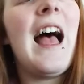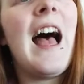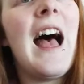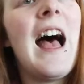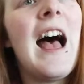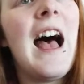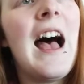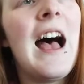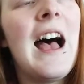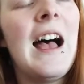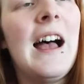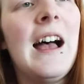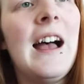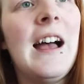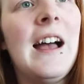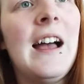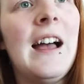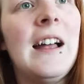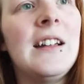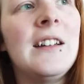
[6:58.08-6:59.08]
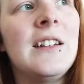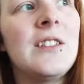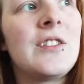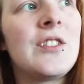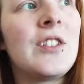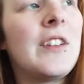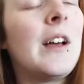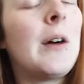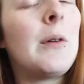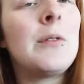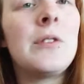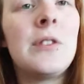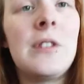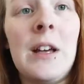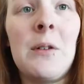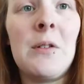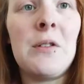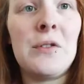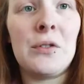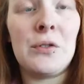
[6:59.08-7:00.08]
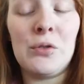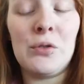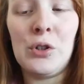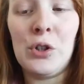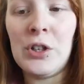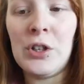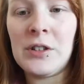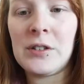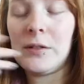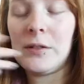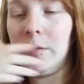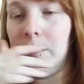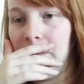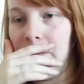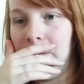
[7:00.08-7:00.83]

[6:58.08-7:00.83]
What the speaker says: And so that was all good.